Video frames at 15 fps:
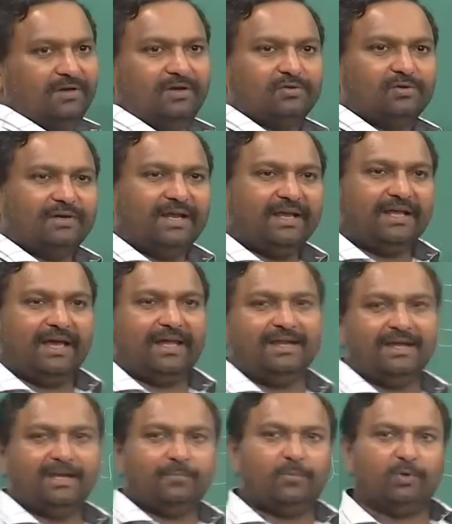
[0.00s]
So, take
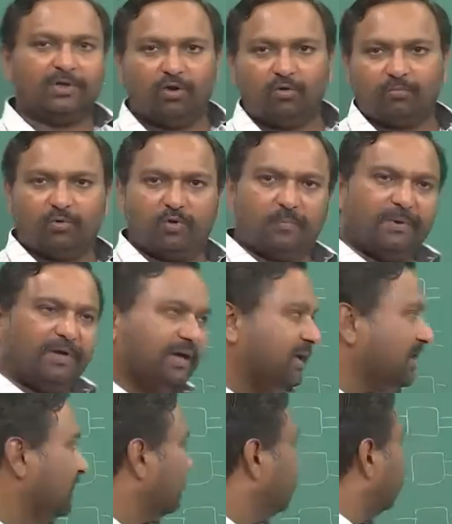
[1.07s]
any input output pair